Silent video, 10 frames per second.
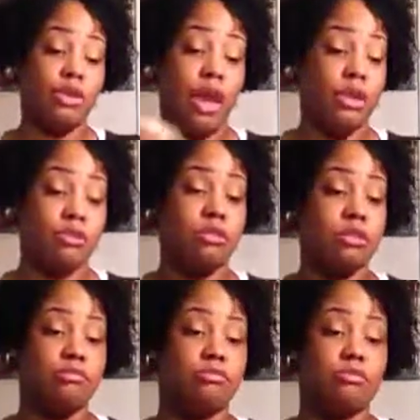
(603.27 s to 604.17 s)
can use
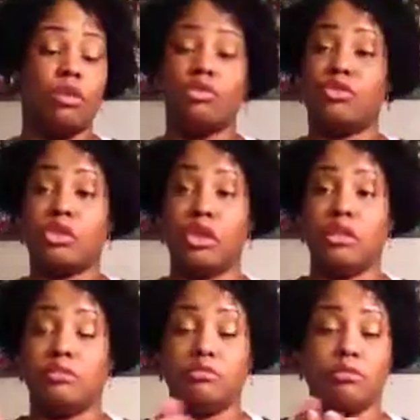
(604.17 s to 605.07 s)
them on your
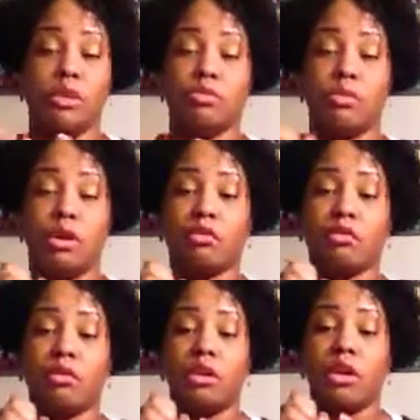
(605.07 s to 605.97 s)
skin as well.
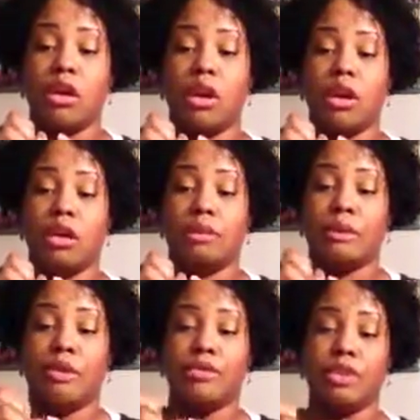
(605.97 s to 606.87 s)

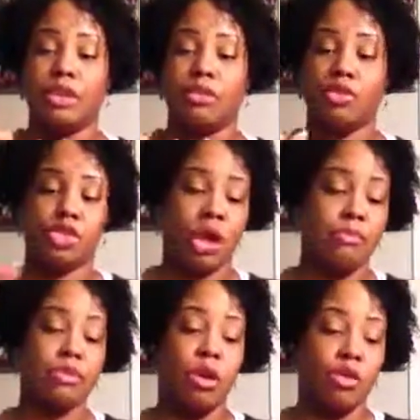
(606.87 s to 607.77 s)
Everything in her
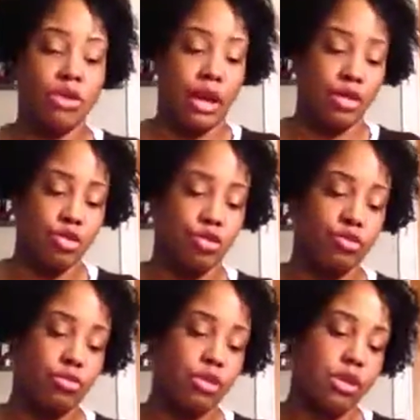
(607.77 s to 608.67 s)
shop is all
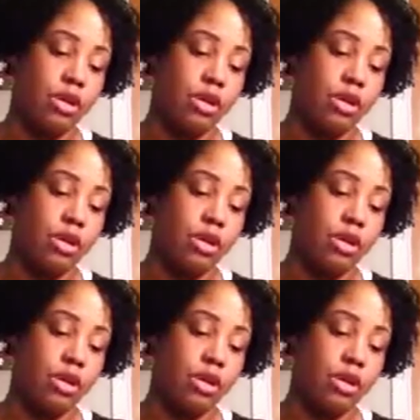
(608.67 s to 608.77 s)
natural.